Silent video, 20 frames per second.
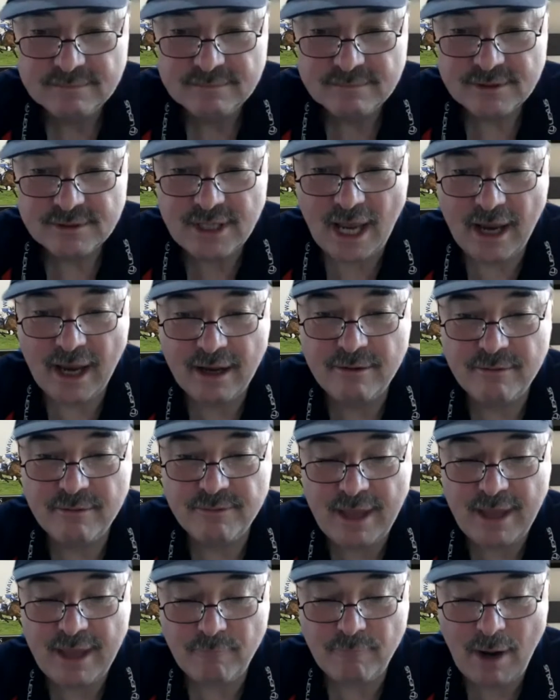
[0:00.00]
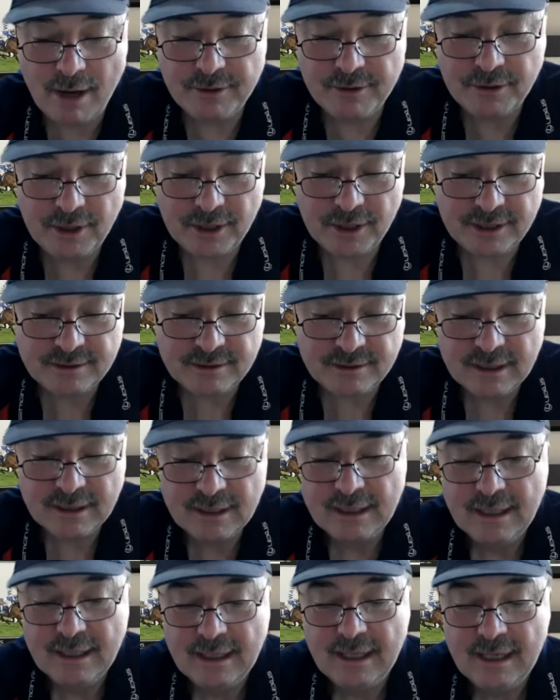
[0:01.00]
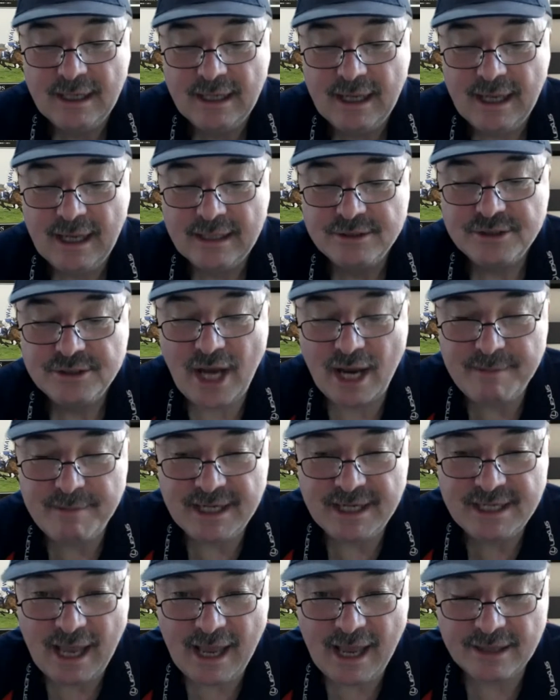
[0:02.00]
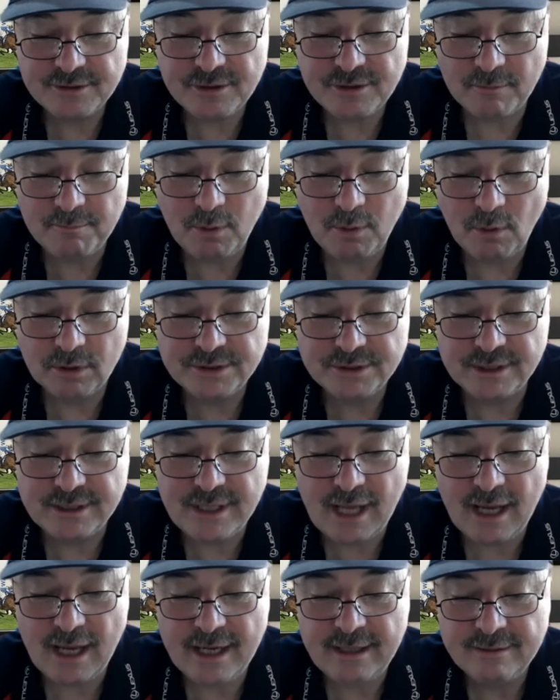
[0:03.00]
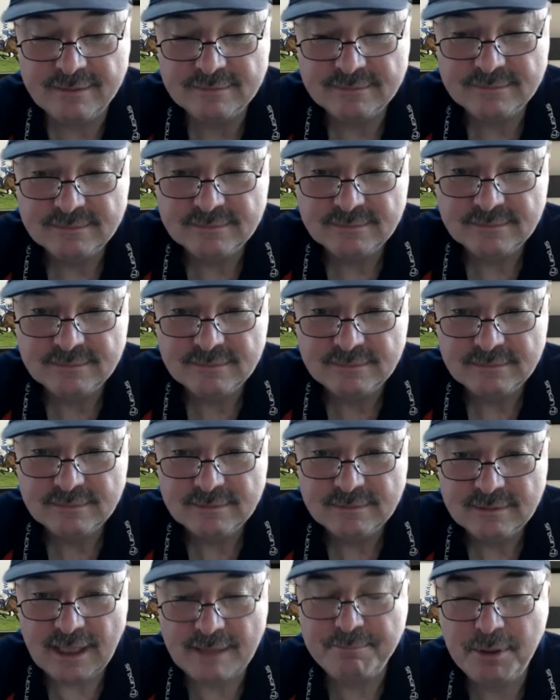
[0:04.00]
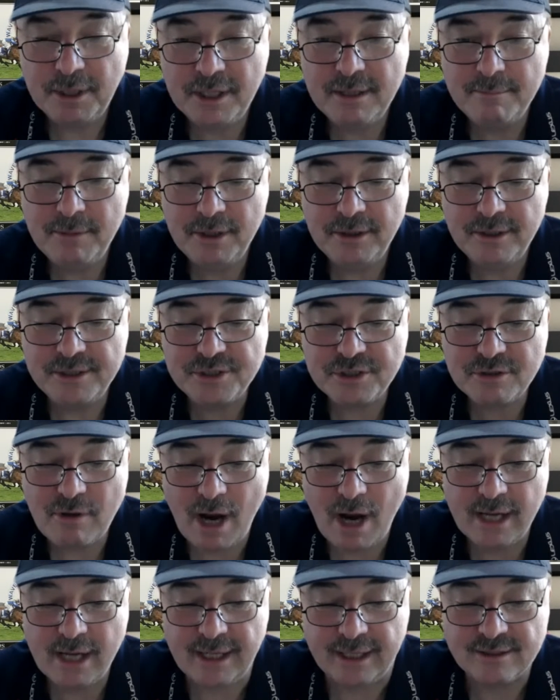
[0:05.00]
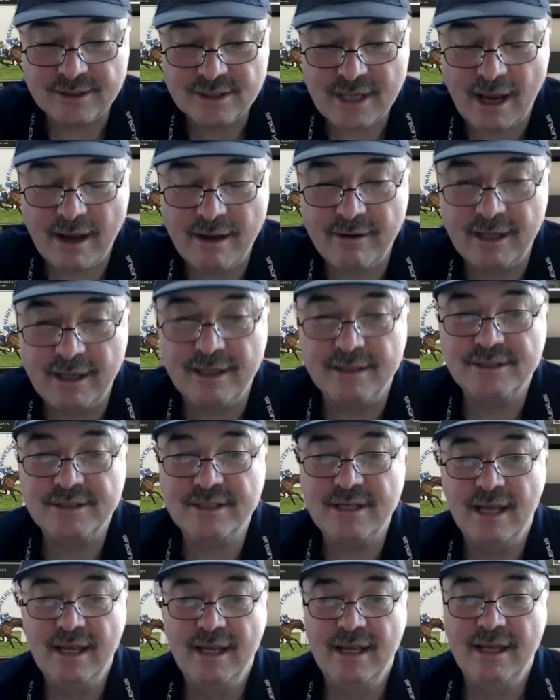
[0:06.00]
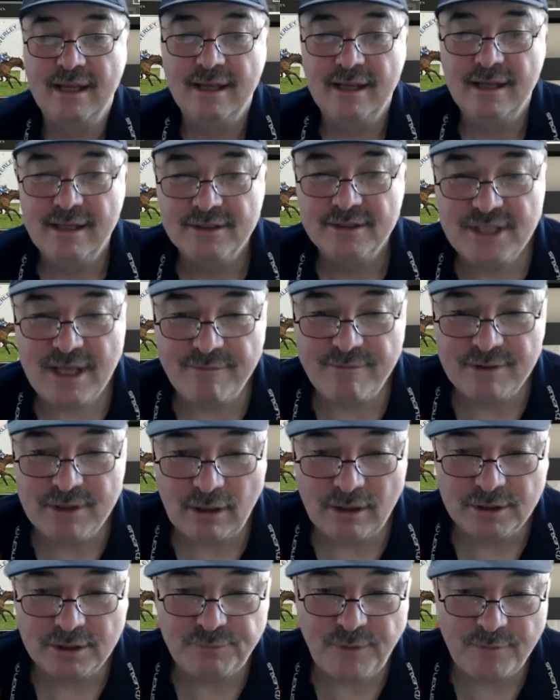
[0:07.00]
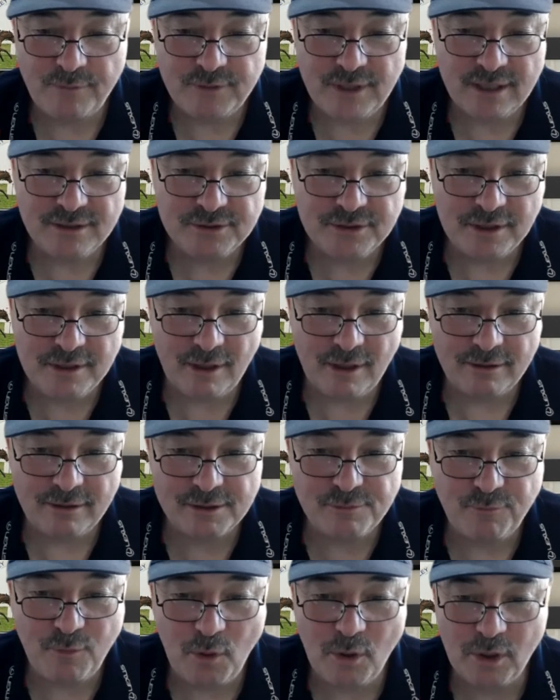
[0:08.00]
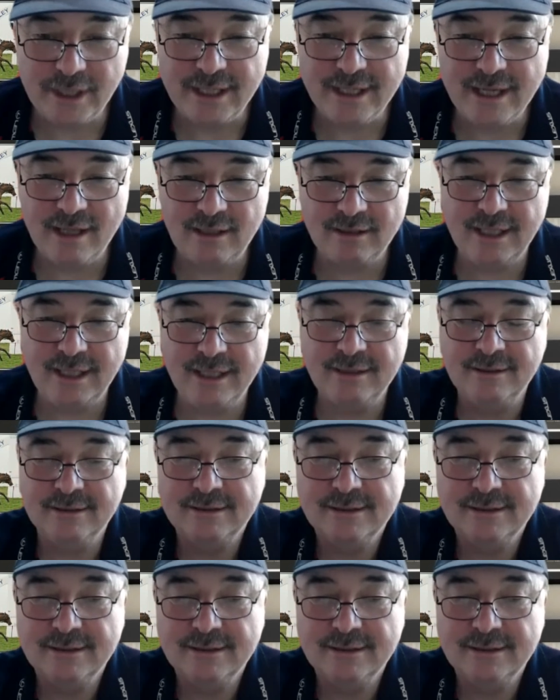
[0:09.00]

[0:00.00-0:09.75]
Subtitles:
so that won't hurt it. Jamie Carr's on board today, and Peter Moody's training. So, and it's $7.50 and $2.40, Gelding.